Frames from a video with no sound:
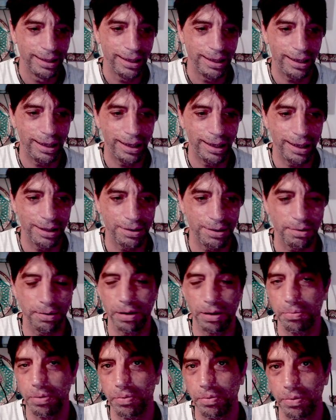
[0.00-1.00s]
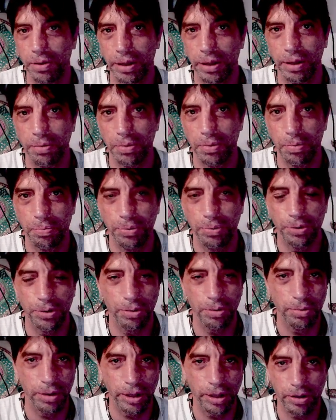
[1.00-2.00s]
Uh, it's going to be working with Pluto
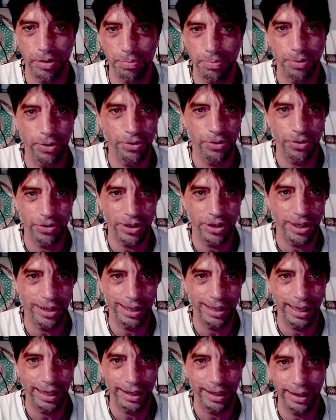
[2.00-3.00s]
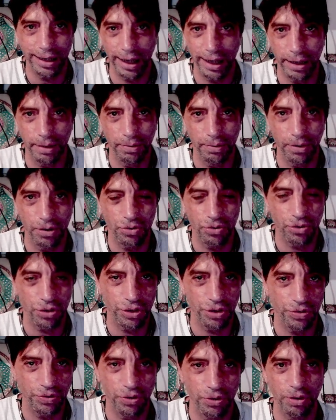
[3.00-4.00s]
because Pluto says like, I'm going to
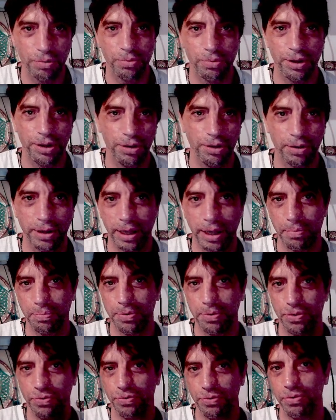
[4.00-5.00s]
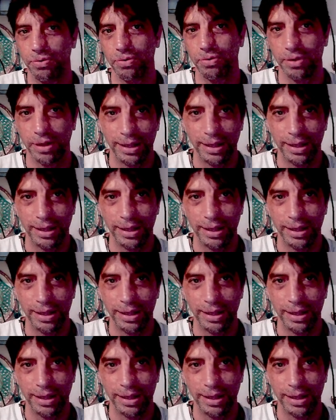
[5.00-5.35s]
transform when your cup is full.